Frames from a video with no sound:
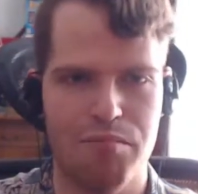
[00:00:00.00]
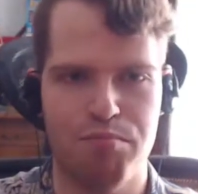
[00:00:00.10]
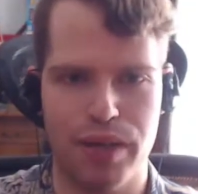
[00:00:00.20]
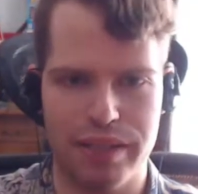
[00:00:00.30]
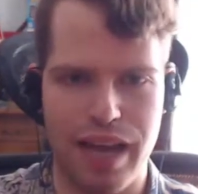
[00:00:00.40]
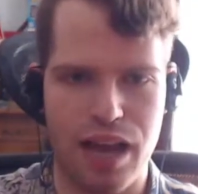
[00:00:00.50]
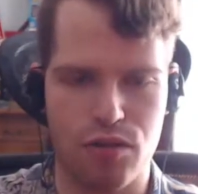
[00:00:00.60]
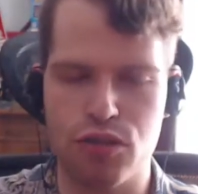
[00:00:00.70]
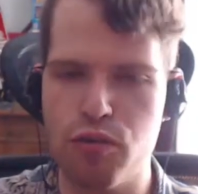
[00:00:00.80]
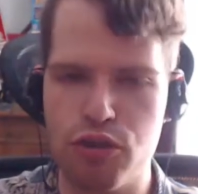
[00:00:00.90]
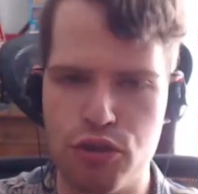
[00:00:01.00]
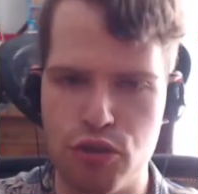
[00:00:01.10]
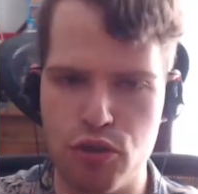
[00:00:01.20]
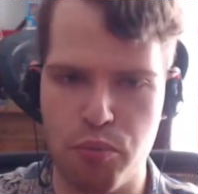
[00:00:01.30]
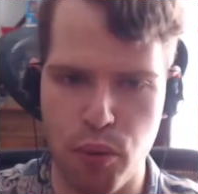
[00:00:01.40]
But now, you, you,
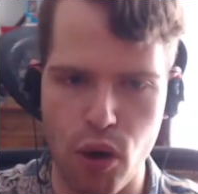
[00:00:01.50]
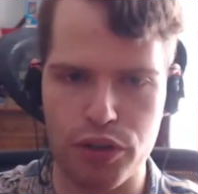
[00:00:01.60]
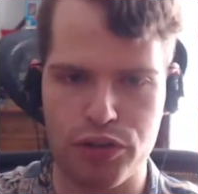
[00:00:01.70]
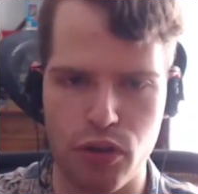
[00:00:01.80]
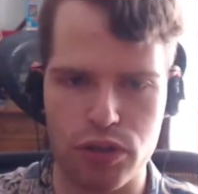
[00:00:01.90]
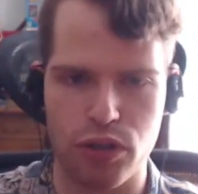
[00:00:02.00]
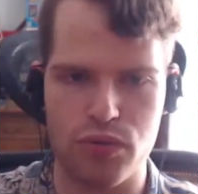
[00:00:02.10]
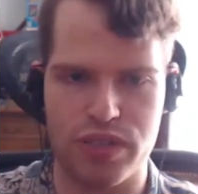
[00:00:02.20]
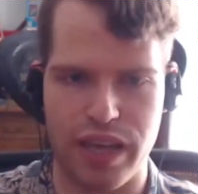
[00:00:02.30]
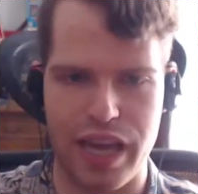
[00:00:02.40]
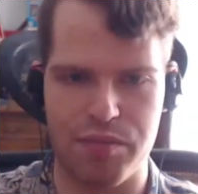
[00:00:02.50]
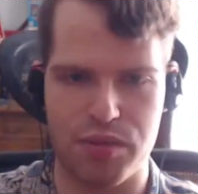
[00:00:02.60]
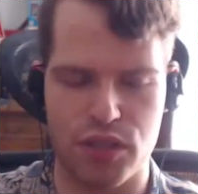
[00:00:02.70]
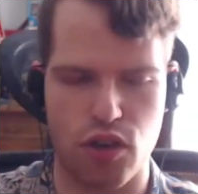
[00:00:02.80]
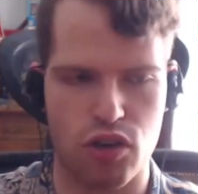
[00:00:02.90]
you bought all those
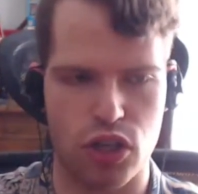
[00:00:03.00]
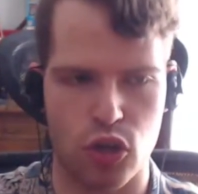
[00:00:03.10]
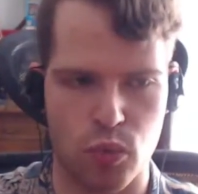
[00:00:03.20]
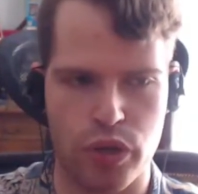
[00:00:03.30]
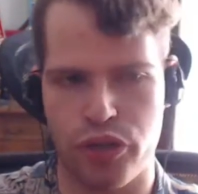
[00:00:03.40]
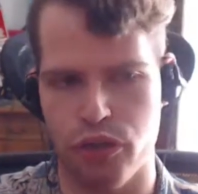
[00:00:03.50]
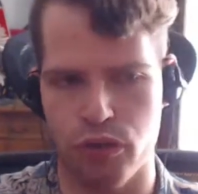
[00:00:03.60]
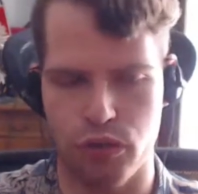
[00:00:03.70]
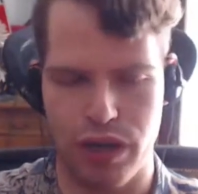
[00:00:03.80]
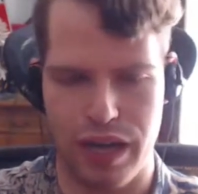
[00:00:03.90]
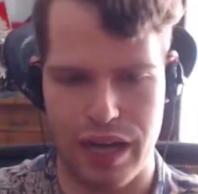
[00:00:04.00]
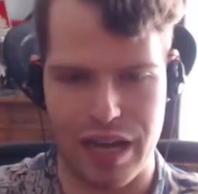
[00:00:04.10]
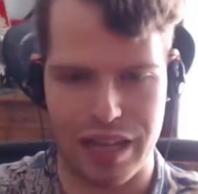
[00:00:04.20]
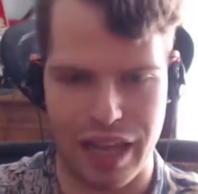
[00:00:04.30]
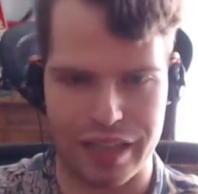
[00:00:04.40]
games on, on Wii U,
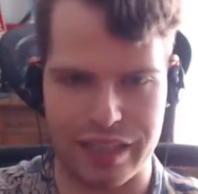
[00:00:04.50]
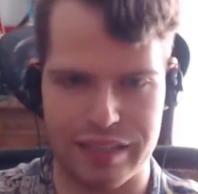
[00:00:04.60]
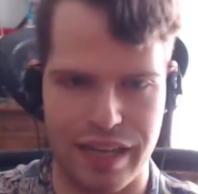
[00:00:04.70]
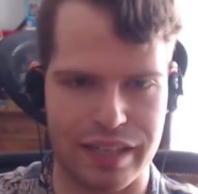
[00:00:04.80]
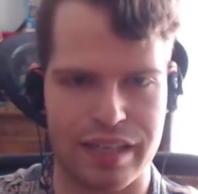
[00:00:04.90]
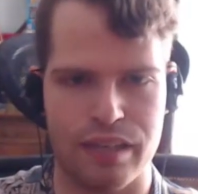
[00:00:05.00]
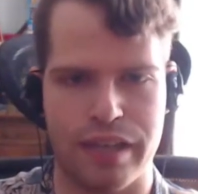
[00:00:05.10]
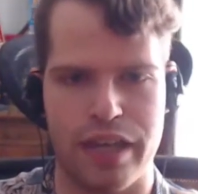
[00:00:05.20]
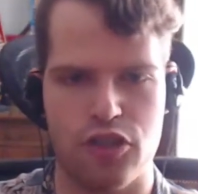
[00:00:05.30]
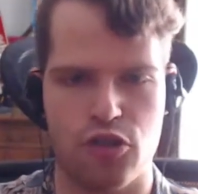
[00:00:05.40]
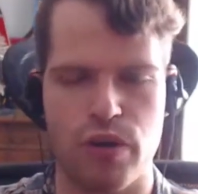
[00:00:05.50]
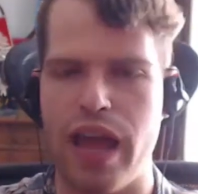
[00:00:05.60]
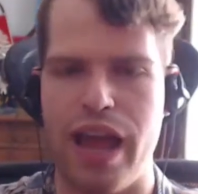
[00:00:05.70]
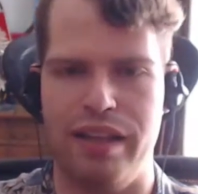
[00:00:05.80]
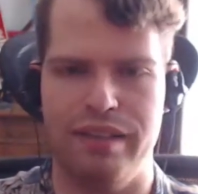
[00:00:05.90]
uh, like Donkey Kong Country
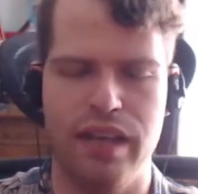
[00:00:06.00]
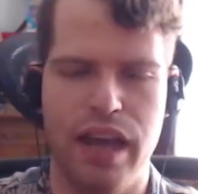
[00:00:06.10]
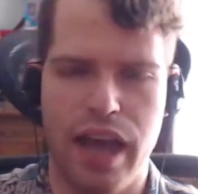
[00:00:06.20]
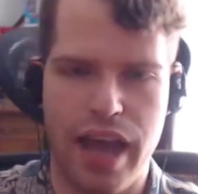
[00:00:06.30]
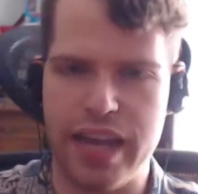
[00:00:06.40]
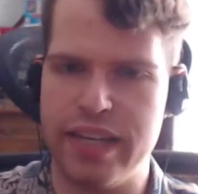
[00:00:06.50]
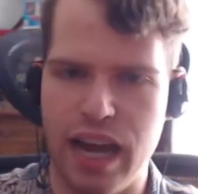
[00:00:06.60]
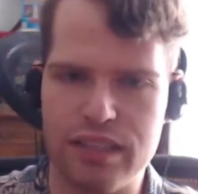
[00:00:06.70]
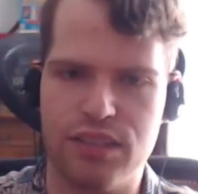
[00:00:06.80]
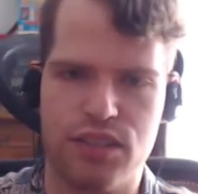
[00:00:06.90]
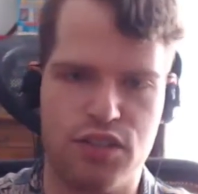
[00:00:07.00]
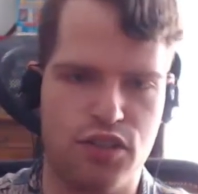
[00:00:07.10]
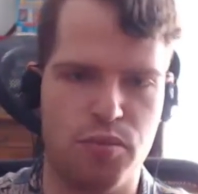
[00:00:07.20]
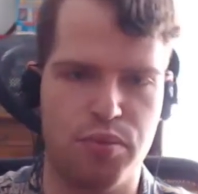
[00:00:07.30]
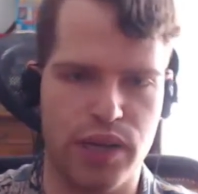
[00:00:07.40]
and any other
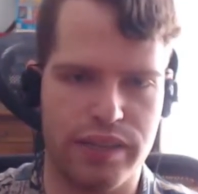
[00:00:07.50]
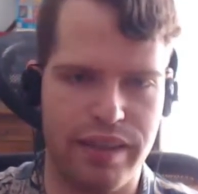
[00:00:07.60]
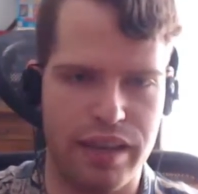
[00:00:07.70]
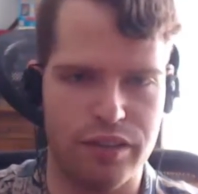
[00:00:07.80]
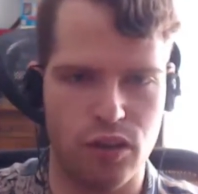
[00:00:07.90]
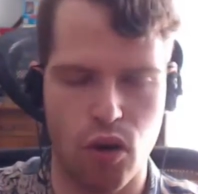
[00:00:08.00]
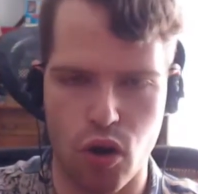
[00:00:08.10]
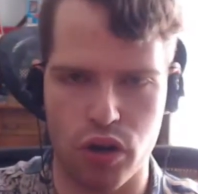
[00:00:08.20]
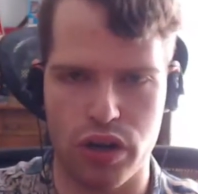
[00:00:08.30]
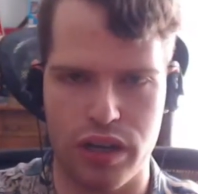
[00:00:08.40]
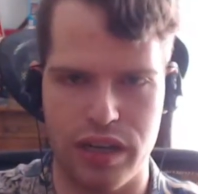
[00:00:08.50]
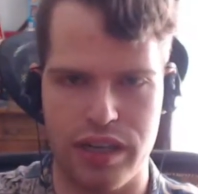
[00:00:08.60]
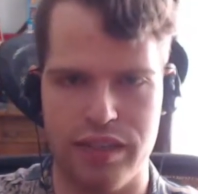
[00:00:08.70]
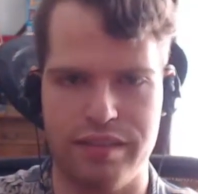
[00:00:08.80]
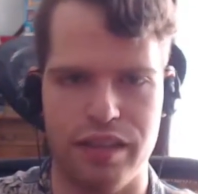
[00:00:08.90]
Super Nintendo or uh,
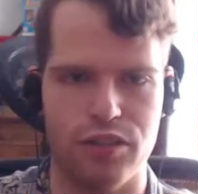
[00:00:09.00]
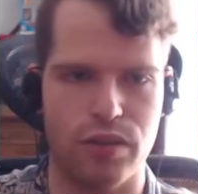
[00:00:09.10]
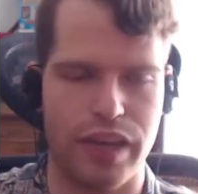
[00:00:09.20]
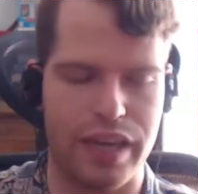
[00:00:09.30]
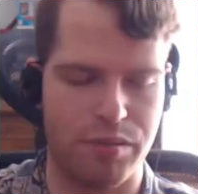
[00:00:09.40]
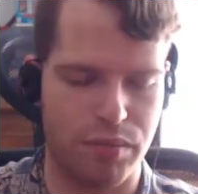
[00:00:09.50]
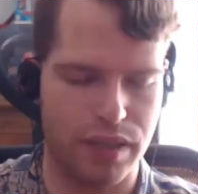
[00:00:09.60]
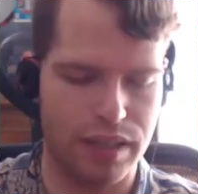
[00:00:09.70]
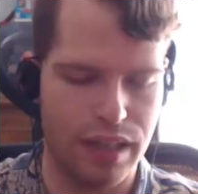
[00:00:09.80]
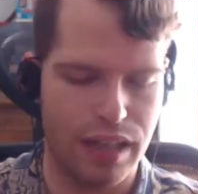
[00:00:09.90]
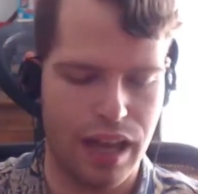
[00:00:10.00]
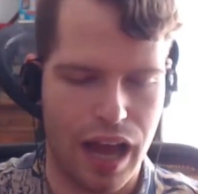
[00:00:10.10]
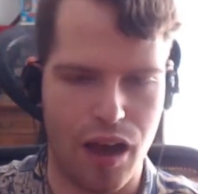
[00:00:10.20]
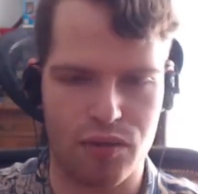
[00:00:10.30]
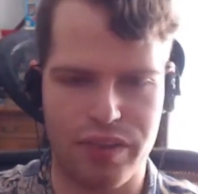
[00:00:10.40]
Nintendo game uh,
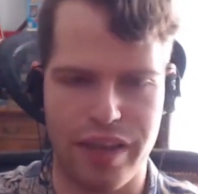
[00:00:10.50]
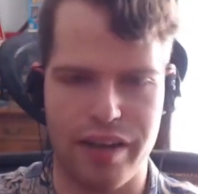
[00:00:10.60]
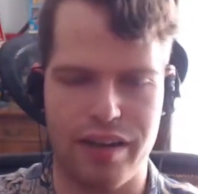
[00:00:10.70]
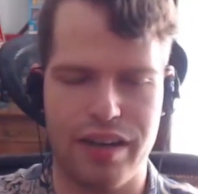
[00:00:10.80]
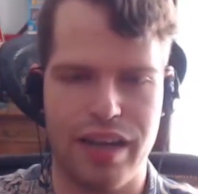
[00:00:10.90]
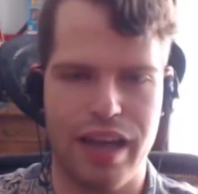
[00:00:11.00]
out there.